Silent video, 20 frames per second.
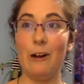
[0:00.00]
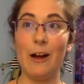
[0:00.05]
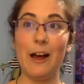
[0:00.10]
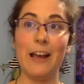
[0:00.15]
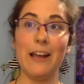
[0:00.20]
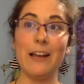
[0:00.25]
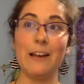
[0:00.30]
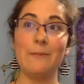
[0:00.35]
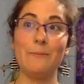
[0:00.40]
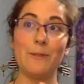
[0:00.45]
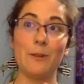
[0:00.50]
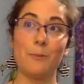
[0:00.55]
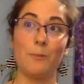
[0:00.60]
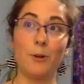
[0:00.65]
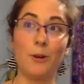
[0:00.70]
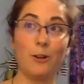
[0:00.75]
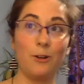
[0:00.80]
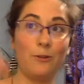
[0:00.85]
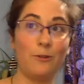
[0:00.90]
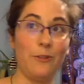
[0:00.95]
I am the
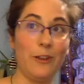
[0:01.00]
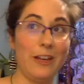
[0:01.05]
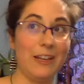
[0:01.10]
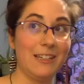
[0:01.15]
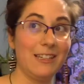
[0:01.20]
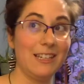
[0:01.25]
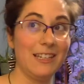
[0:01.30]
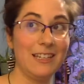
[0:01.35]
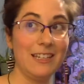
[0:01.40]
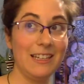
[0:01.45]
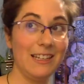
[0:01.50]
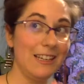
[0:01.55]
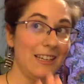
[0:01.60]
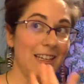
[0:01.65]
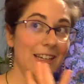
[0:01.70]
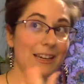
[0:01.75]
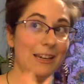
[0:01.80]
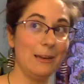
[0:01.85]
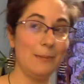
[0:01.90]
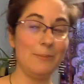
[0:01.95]
perfect
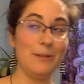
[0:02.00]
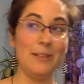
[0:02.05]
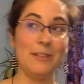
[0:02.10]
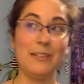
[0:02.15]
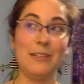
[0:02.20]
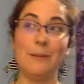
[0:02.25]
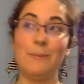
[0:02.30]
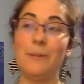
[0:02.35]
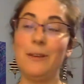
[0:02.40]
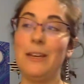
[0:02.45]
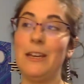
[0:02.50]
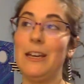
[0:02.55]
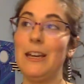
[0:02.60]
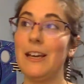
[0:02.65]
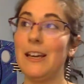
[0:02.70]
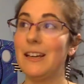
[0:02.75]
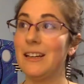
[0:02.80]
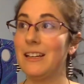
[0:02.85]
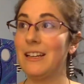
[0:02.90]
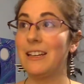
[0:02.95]
hippy
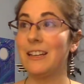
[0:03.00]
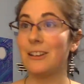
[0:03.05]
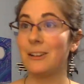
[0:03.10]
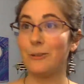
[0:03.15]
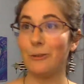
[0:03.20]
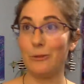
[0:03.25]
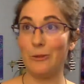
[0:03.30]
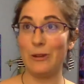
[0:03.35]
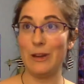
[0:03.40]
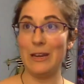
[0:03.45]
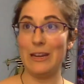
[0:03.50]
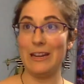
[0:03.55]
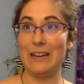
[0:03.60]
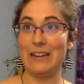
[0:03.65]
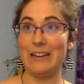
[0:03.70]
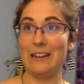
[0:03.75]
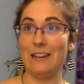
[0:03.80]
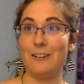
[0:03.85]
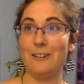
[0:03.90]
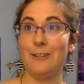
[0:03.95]
dippy
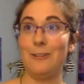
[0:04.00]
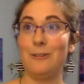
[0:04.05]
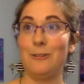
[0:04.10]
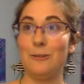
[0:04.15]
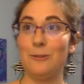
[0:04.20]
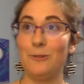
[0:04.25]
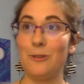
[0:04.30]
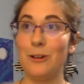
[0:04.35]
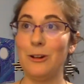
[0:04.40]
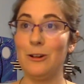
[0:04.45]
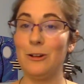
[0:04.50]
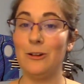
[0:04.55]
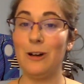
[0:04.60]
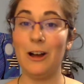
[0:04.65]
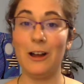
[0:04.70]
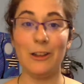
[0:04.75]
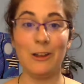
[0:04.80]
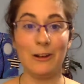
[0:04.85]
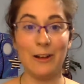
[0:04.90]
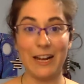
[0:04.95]
green guru,
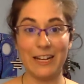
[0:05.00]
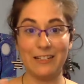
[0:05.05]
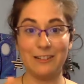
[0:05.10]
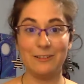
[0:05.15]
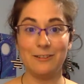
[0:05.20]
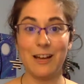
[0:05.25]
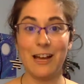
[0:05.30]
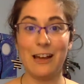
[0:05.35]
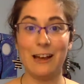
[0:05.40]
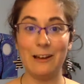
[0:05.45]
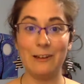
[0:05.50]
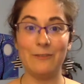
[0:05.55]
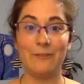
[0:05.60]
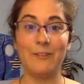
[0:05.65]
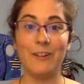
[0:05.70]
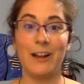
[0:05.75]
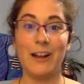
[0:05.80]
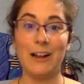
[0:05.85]
although I do have